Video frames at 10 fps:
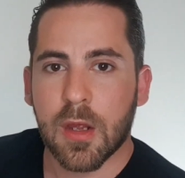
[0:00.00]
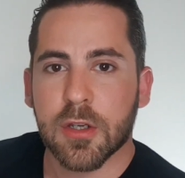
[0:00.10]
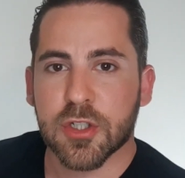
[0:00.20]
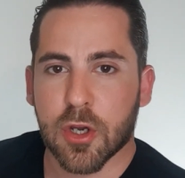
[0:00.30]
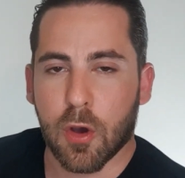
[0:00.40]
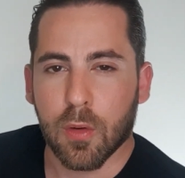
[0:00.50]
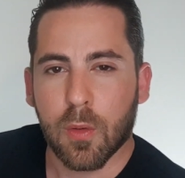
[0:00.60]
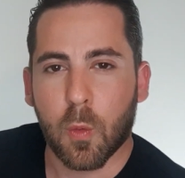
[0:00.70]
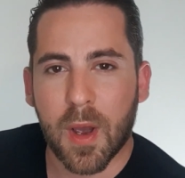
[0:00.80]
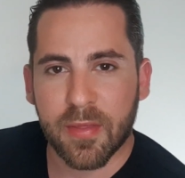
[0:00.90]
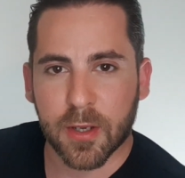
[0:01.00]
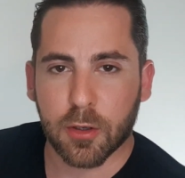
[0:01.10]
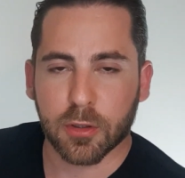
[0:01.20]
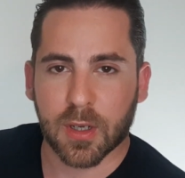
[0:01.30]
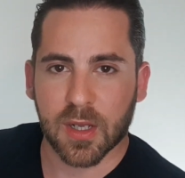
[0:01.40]
So, why the
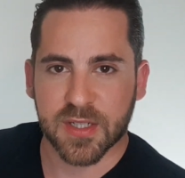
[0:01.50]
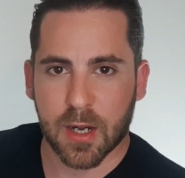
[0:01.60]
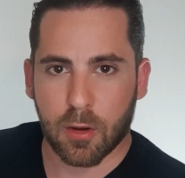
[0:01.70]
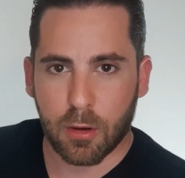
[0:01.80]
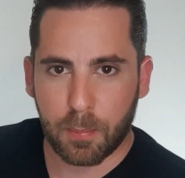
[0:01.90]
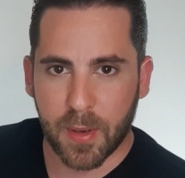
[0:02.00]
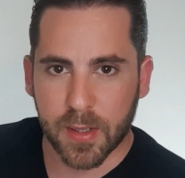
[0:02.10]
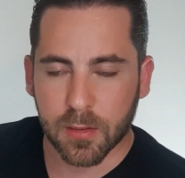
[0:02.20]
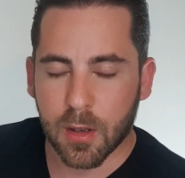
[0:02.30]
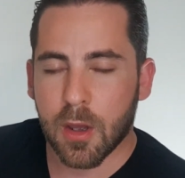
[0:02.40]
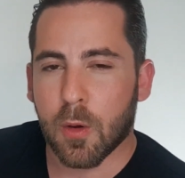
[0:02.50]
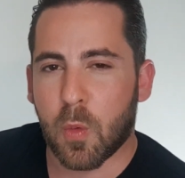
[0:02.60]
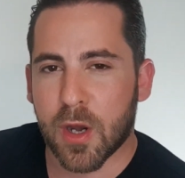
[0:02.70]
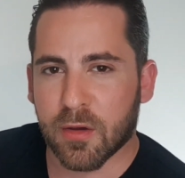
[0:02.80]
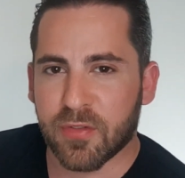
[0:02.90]
cuticles are open?
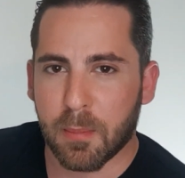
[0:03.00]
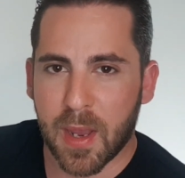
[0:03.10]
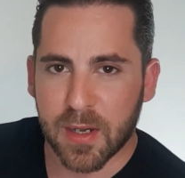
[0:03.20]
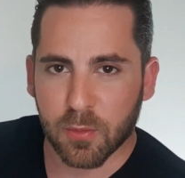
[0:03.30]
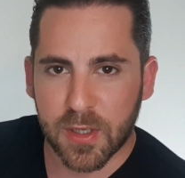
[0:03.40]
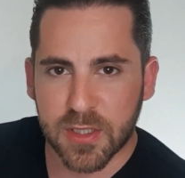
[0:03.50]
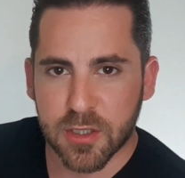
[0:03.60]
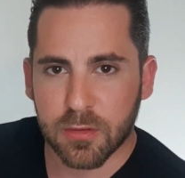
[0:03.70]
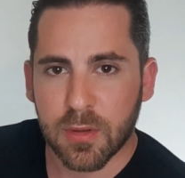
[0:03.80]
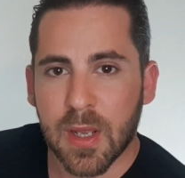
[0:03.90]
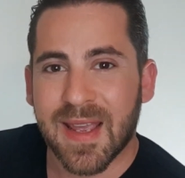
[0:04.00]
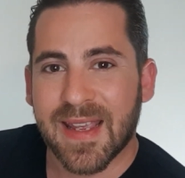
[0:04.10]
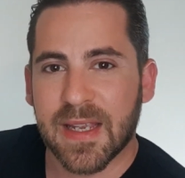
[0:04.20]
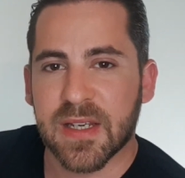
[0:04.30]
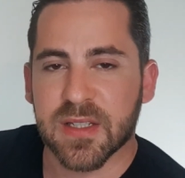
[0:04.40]
One of the main reasons is